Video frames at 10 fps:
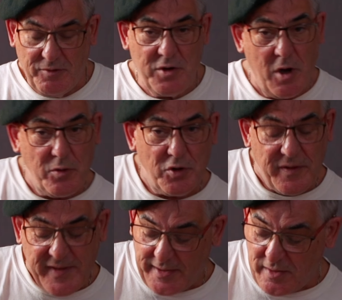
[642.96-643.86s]
You can't look
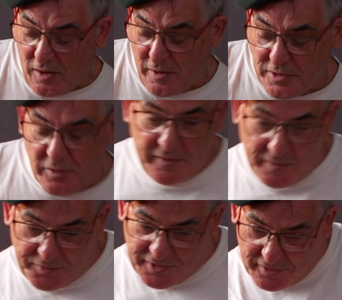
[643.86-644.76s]
at that card and look at
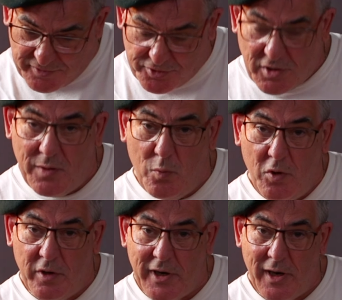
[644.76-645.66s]
those cards and try and
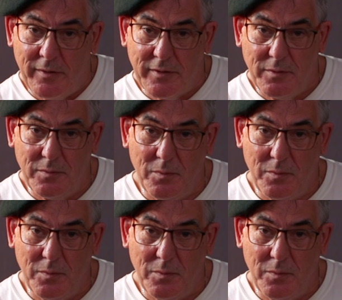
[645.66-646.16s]
work out